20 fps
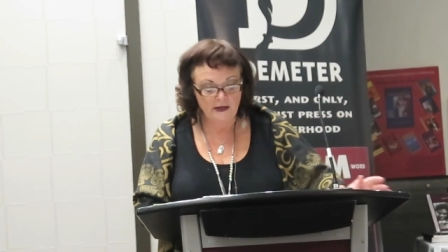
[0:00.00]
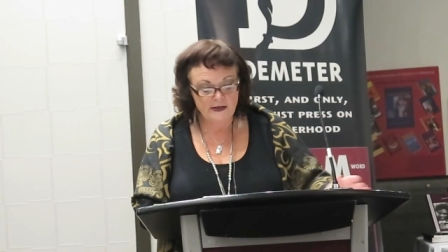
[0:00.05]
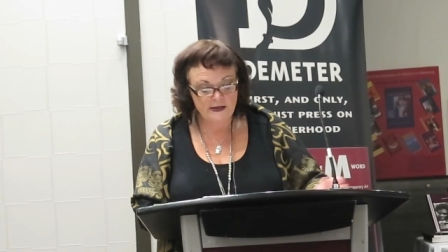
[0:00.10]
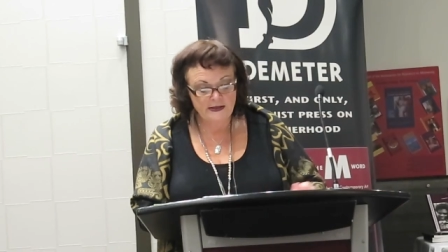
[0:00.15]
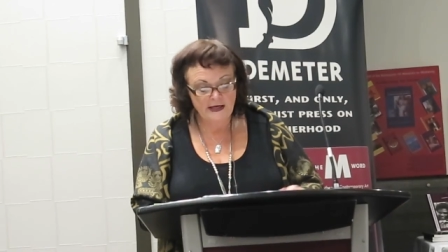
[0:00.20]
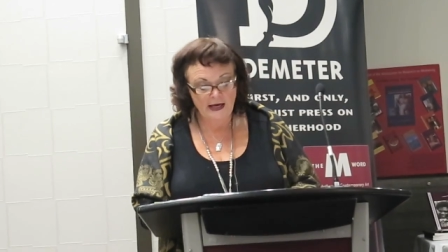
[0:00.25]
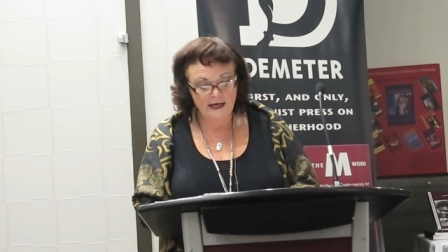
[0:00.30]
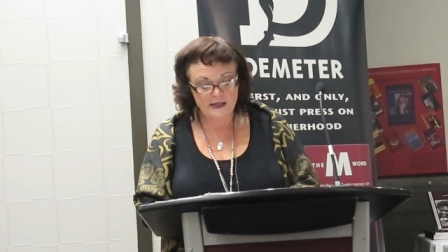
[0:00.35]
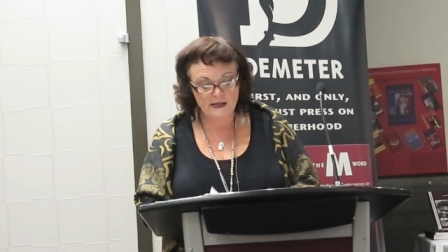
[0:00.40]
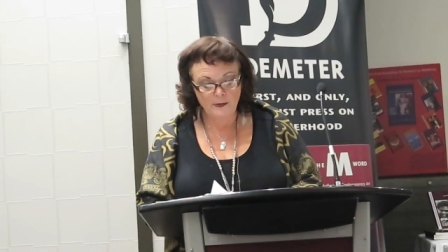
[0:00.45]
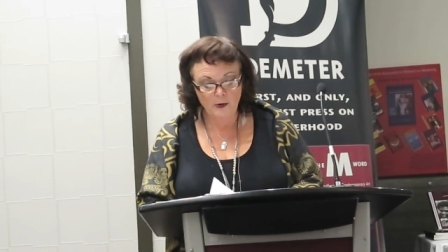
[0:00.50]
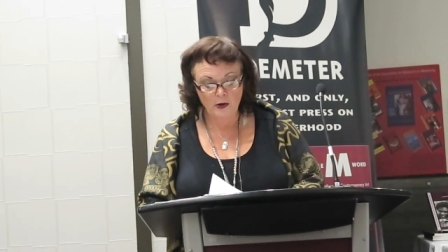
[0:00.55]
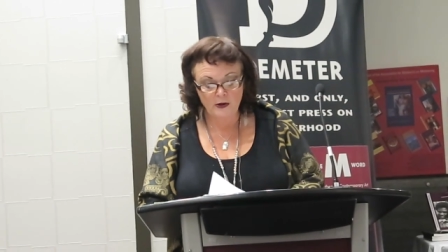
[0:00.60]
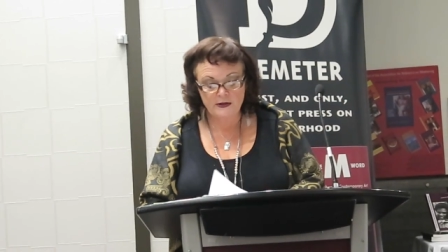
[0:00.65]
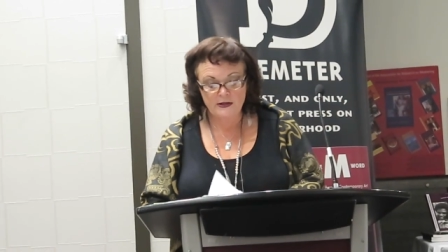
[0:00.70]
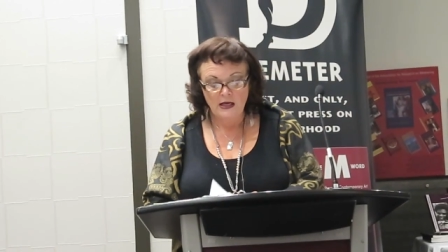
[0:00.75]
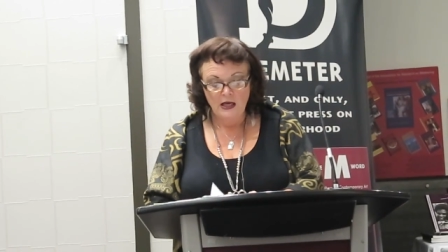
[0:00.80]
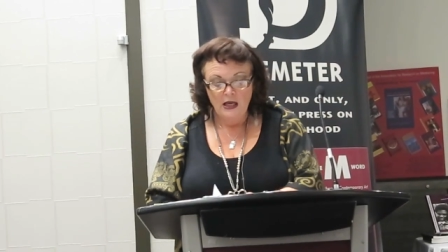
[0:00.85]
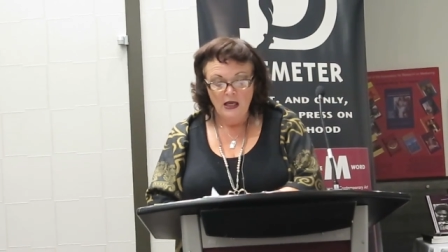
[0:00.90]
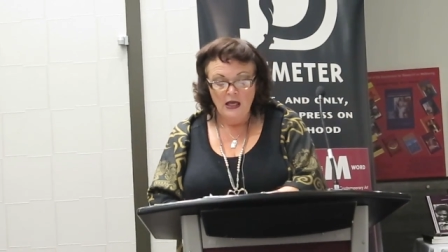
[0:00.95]
Studies
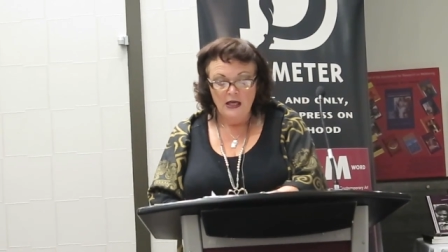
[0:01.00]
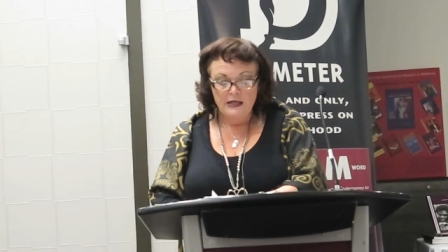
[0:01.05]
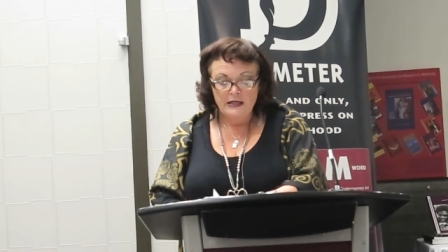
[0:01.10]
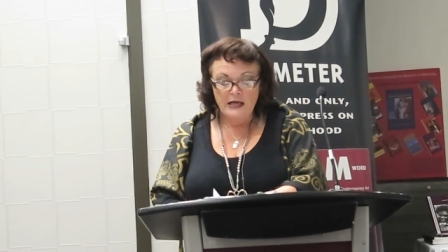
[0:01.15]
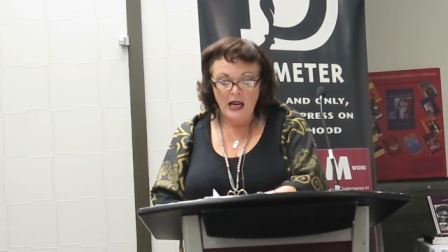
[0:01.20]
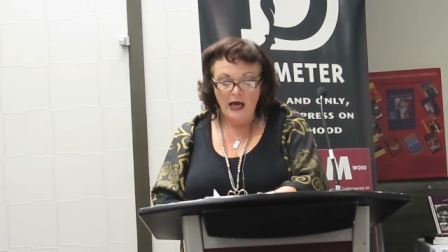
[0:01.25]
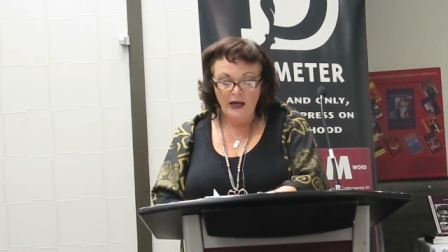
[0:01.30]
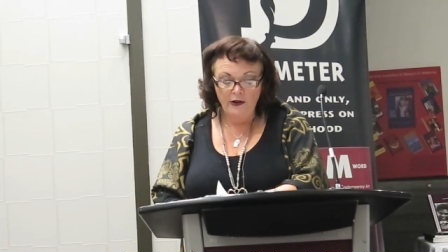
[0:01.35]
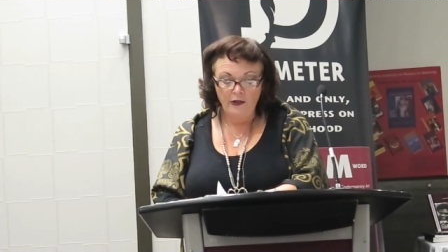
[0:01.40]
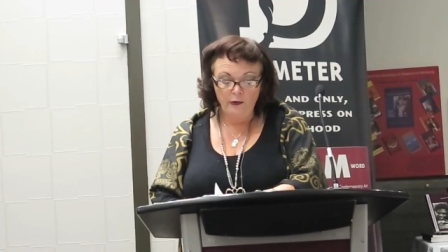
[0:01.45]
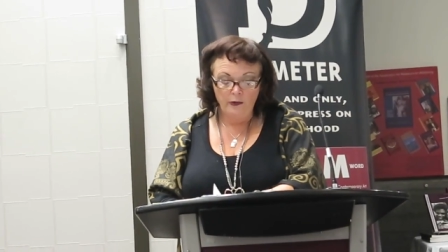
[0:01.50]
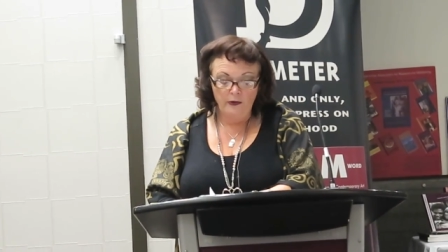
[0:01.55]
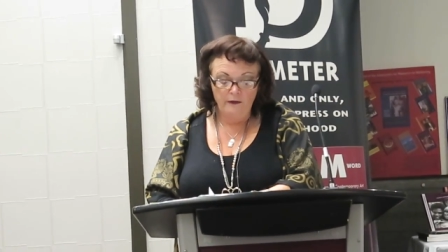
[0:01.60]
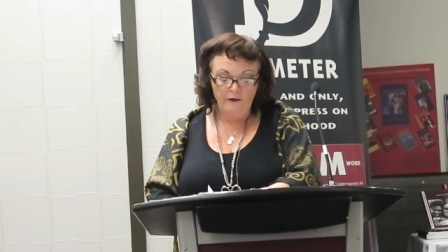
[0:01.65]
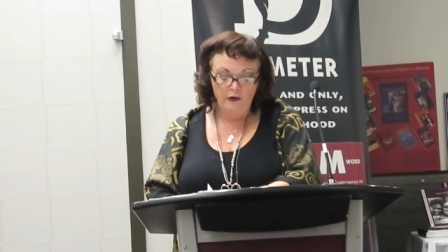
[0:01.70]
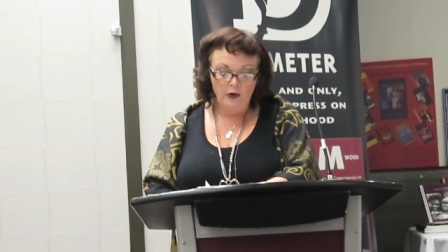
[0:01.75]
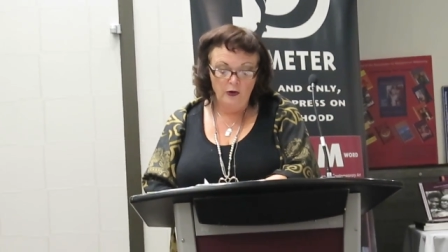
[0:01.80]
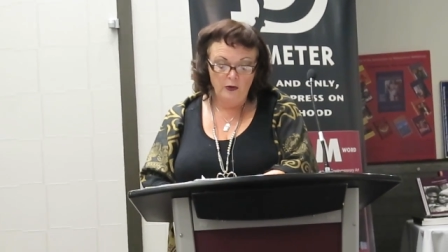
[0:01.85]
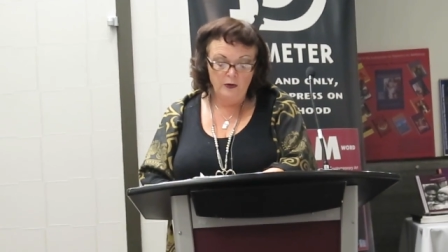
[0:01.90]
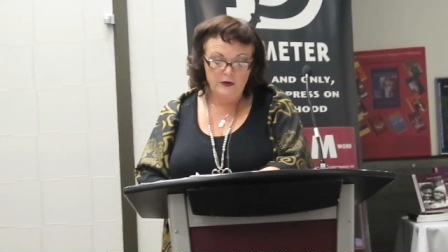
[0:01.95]
textbooks. None of the
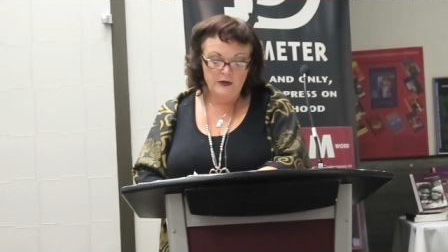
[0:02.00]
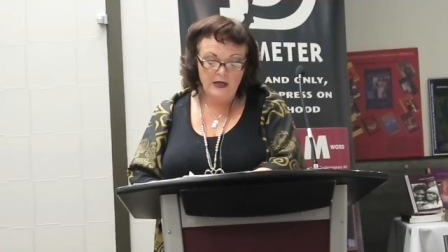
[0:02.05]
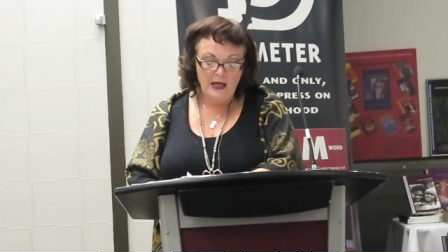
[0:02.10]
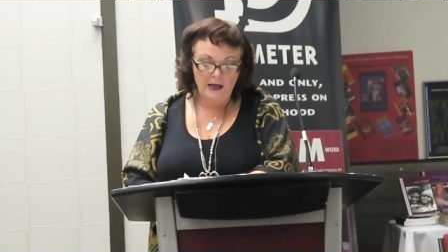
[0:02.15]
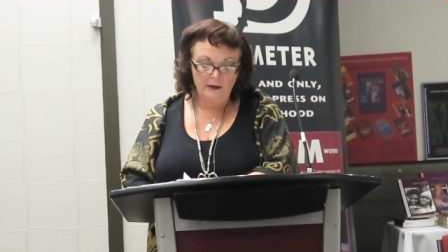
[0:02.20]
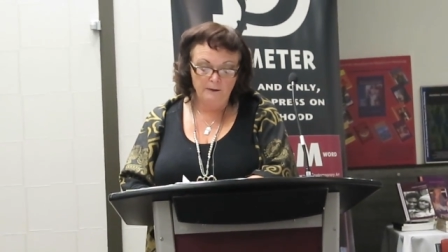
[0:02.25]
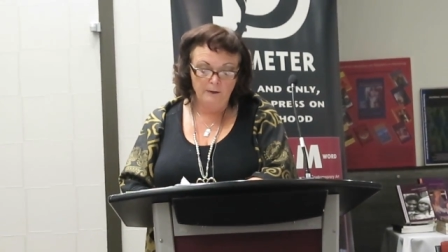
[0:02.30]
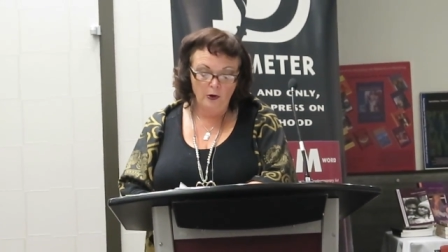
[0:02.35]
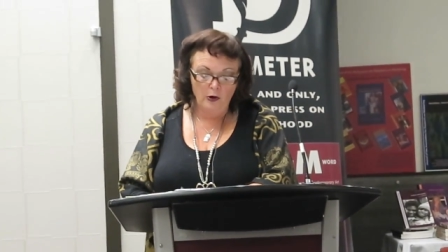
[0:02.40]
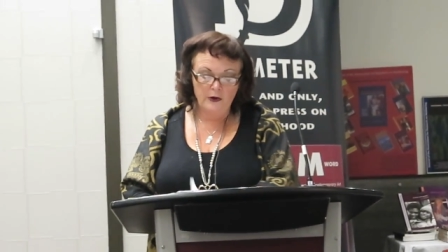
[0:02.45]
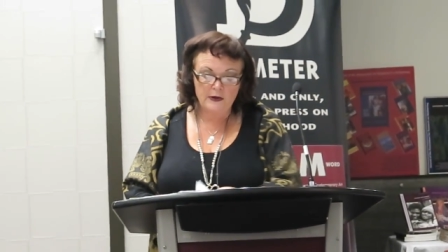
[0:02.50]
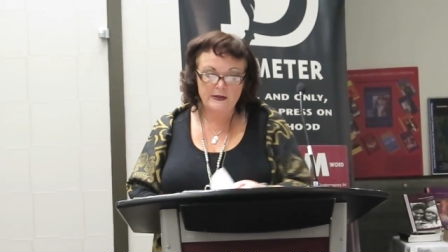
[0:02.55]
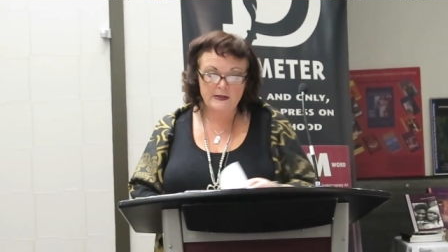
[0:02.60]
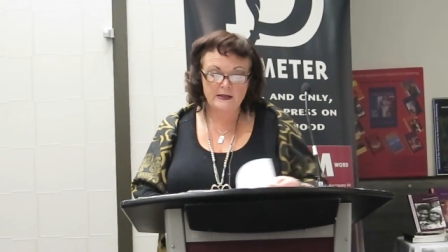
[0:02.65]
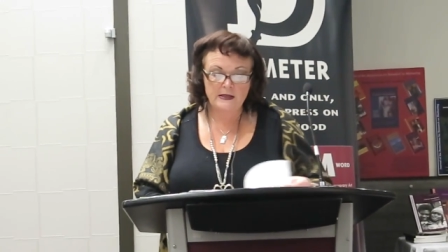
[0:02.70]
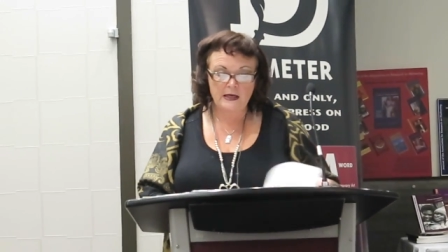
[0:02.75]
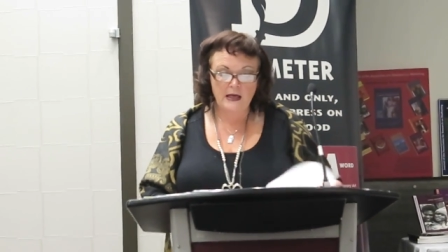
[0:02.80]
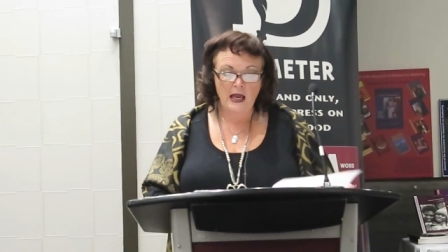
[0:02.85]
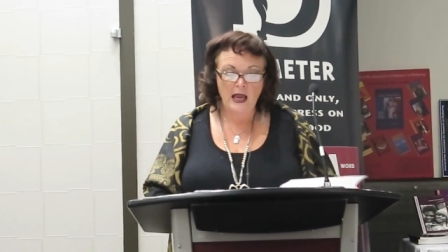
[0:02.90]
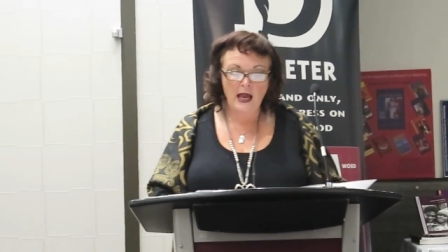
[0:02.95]
reviewed 10
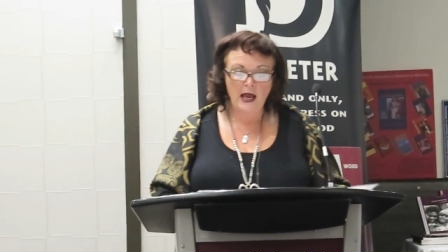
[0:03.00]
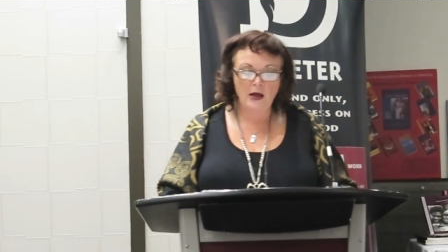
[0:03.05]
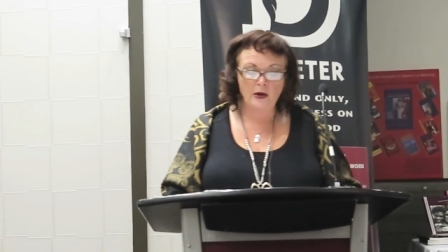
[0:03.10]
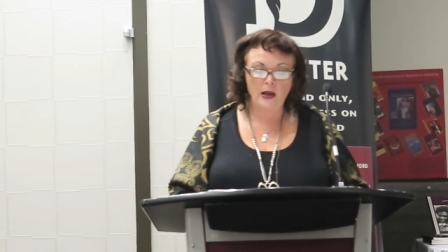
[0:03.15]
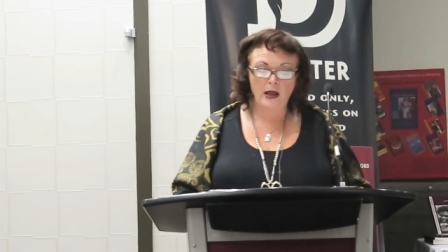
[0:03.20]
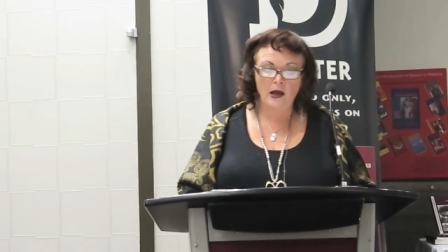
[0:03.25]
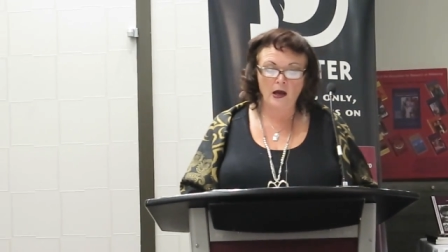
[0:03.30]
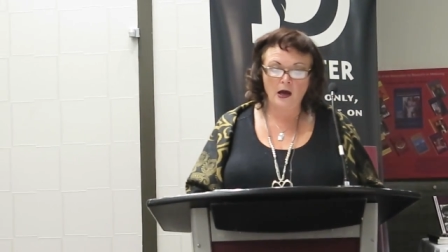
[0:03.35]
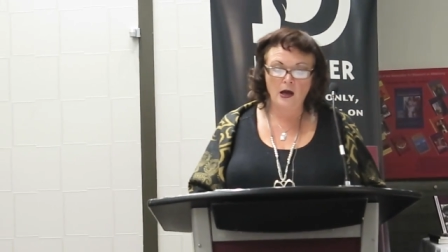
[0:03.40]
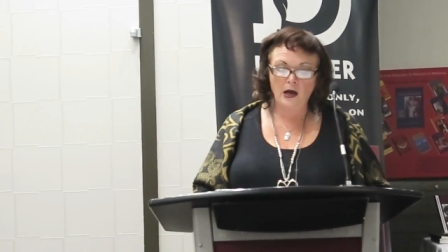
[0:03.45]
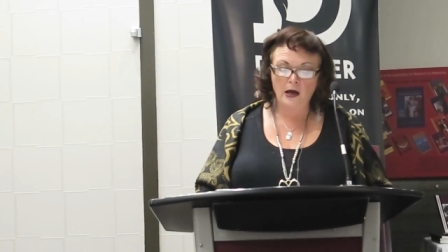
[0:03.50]
books had,